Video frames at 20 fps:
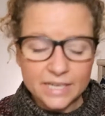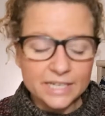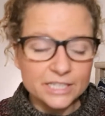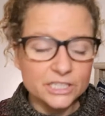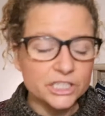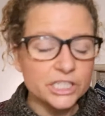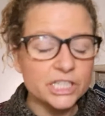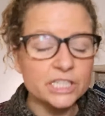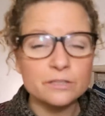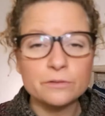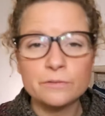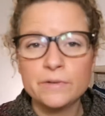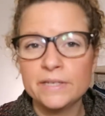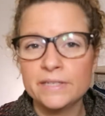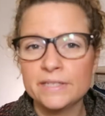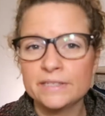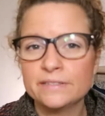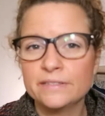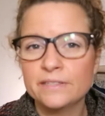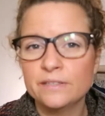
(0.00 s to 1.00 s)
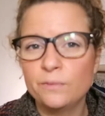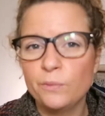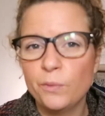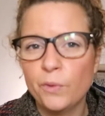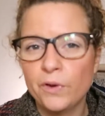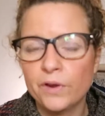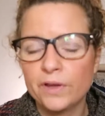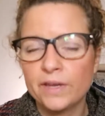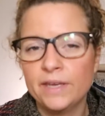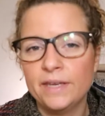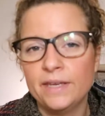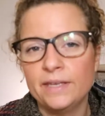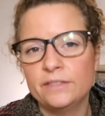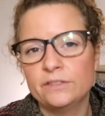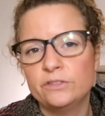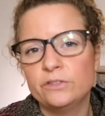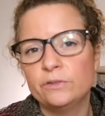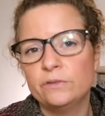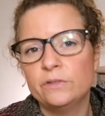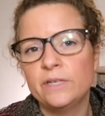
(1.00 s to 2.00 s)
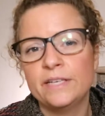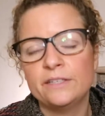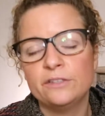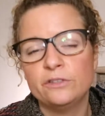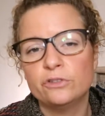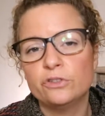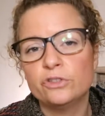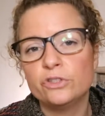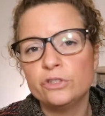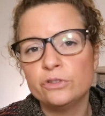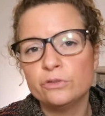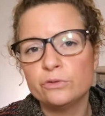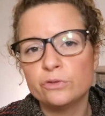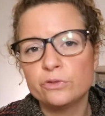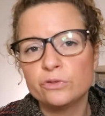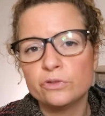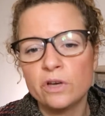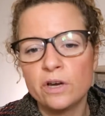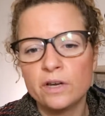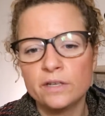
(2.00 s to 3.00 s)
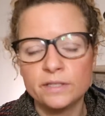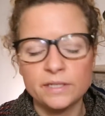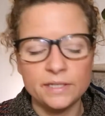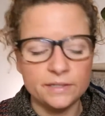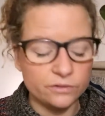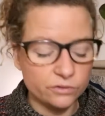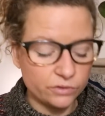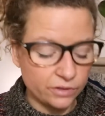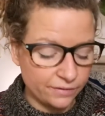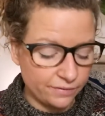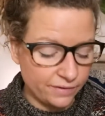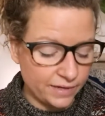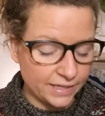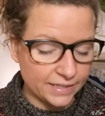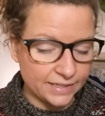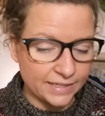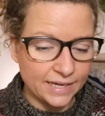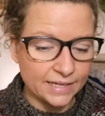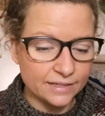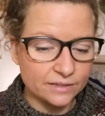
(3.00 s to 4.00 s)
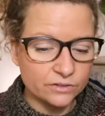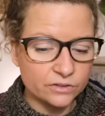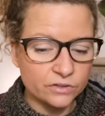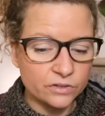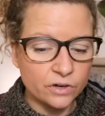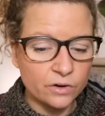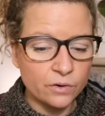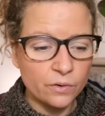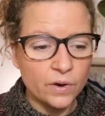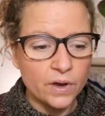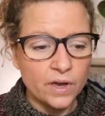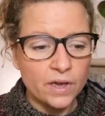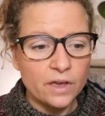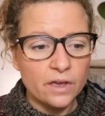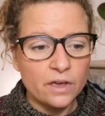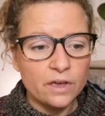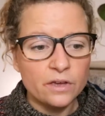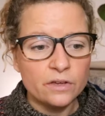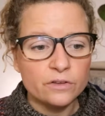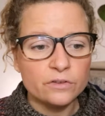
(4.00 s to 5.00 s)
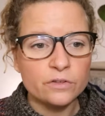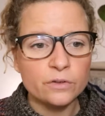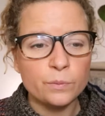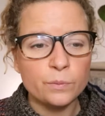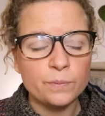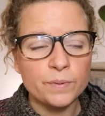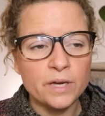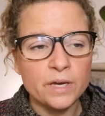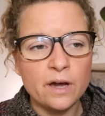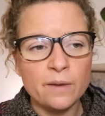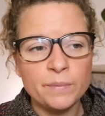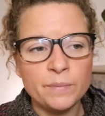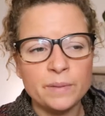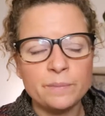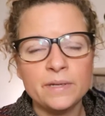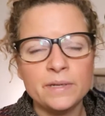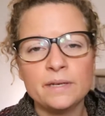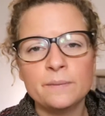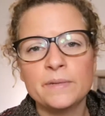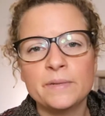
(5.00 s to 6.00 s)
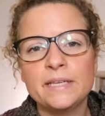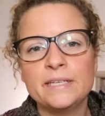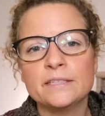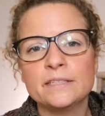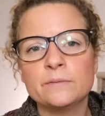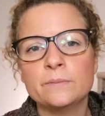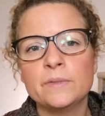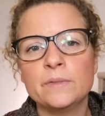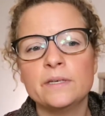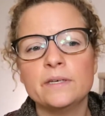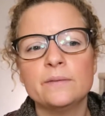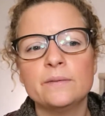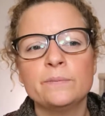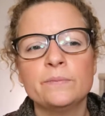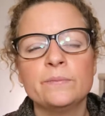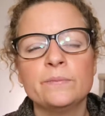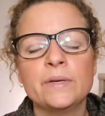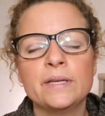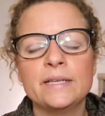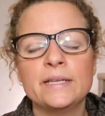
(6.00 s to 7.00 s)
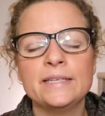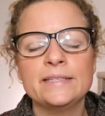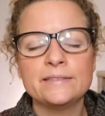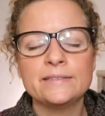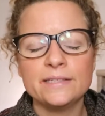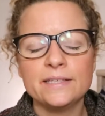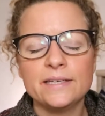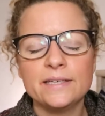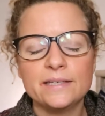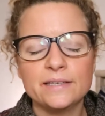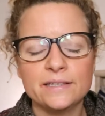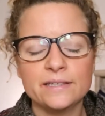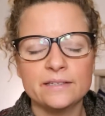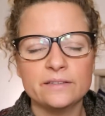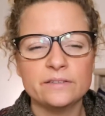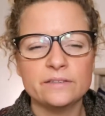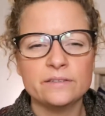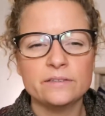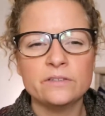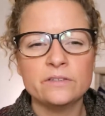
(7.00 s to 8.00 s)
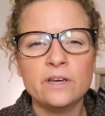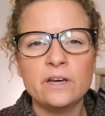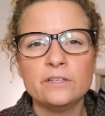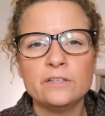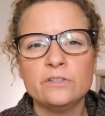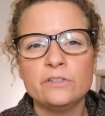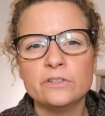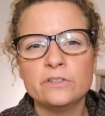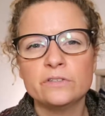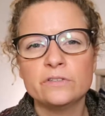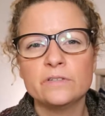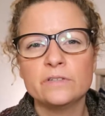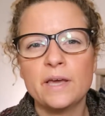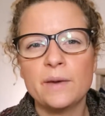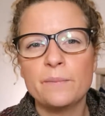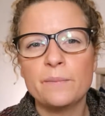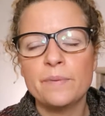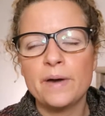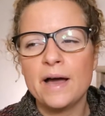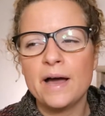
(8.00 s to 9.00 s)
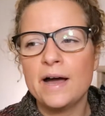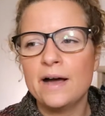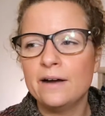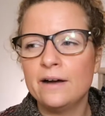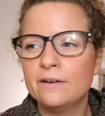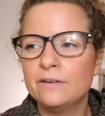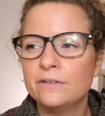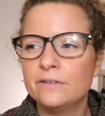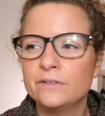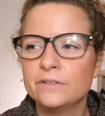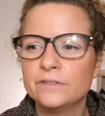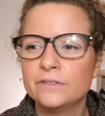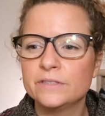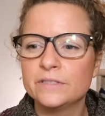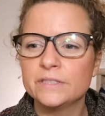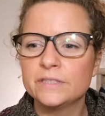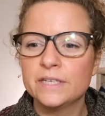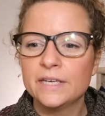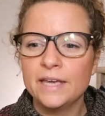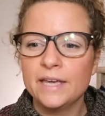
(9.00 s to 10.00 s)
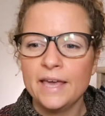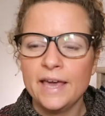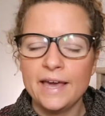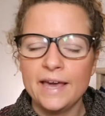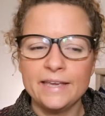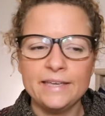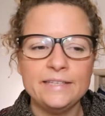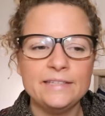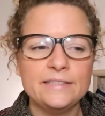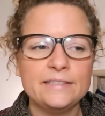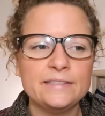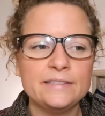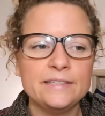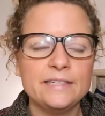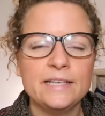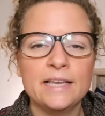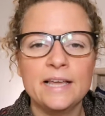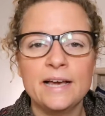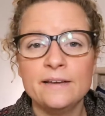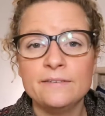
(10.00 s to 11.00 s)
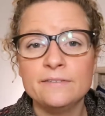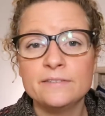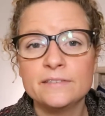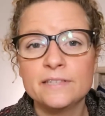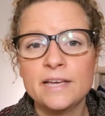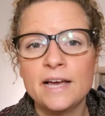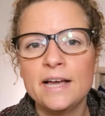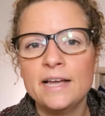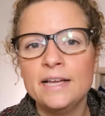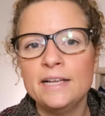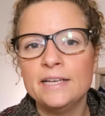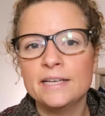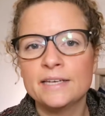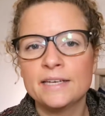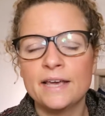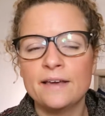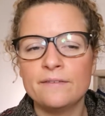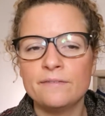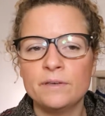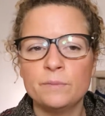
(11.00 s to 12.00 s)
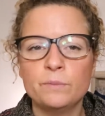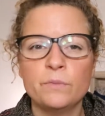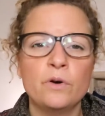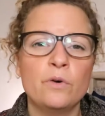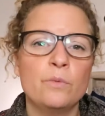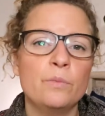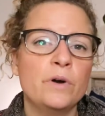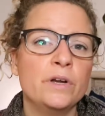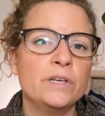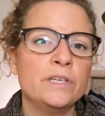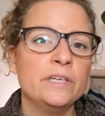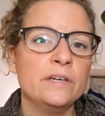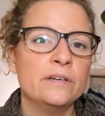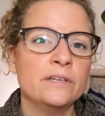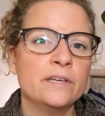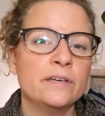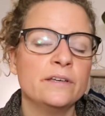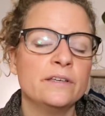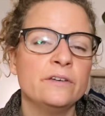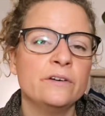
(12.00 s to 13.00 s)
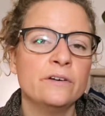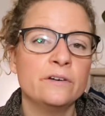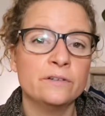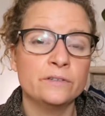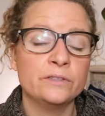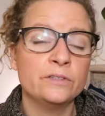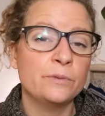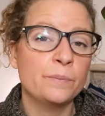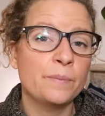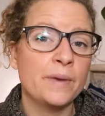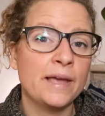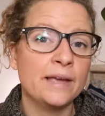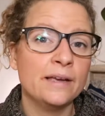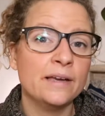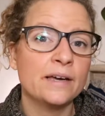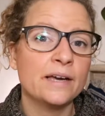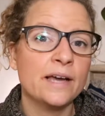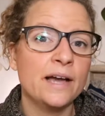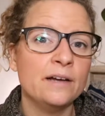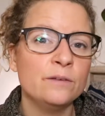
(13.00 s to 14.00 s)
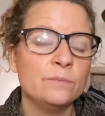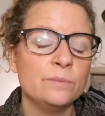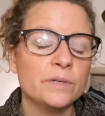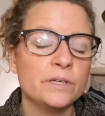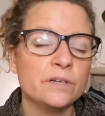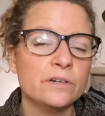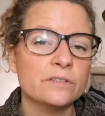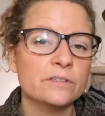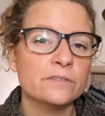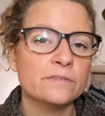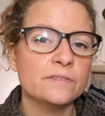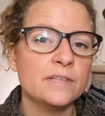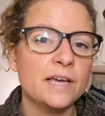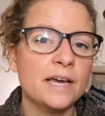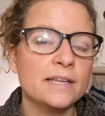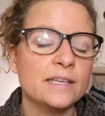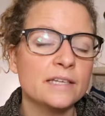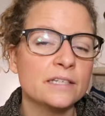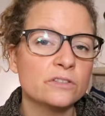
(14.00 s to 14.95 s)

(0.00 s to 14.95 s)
Children are still working to get your shoes done and stuff like that. So becoming minimalistic is not just about an easy lifestyle and having more money on your bank account because of that.